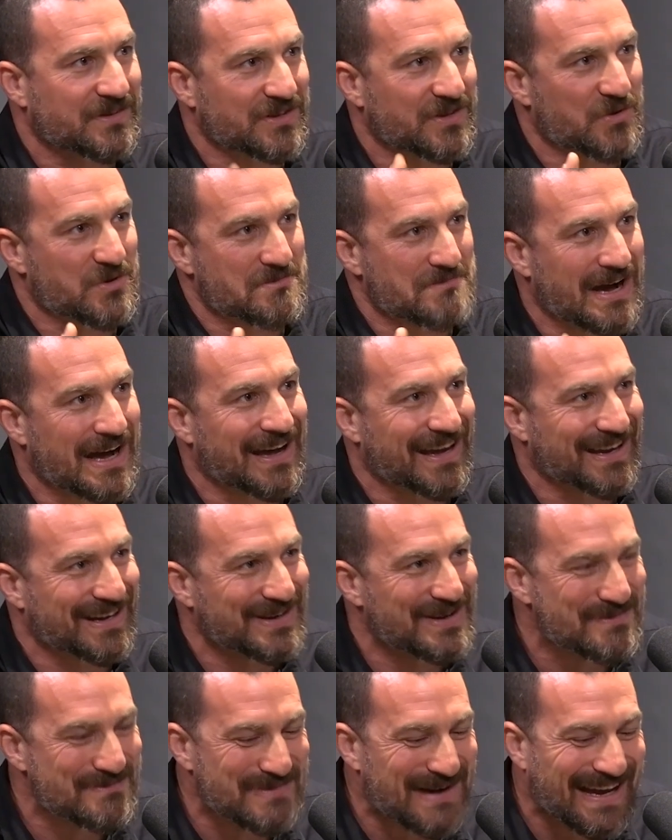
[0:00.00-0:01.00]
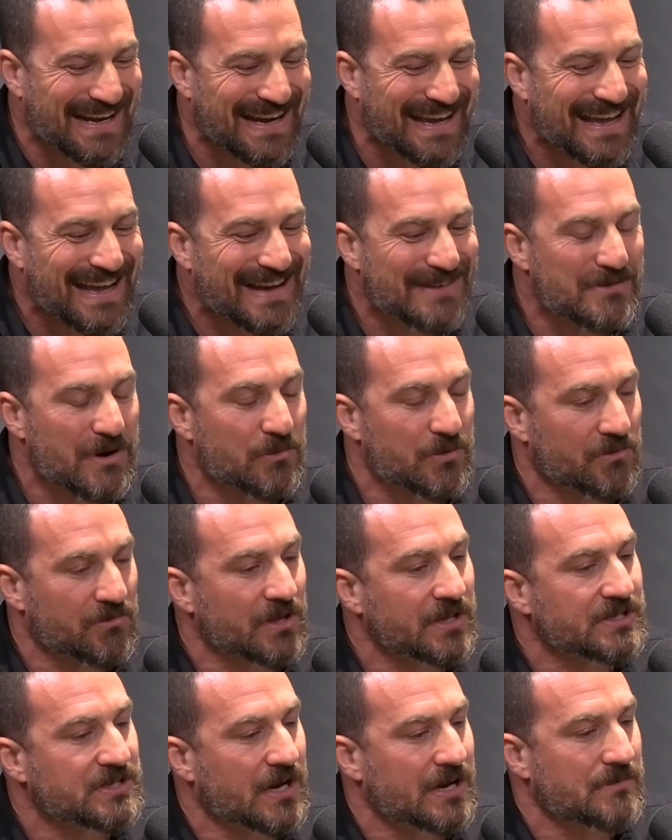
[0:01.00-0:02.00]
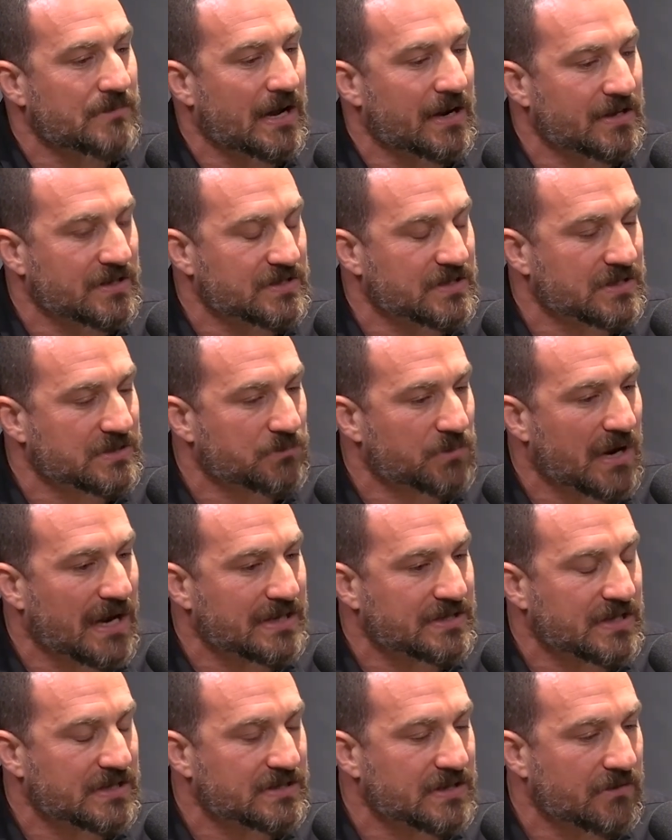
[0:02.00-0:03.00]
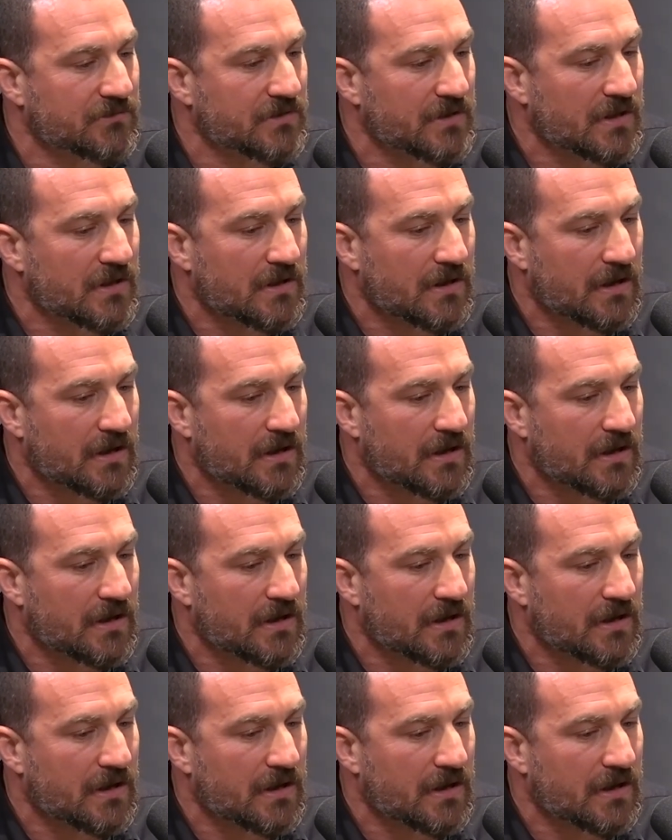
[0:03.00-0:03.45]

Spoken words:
your mind, but what we're really talking about is this process of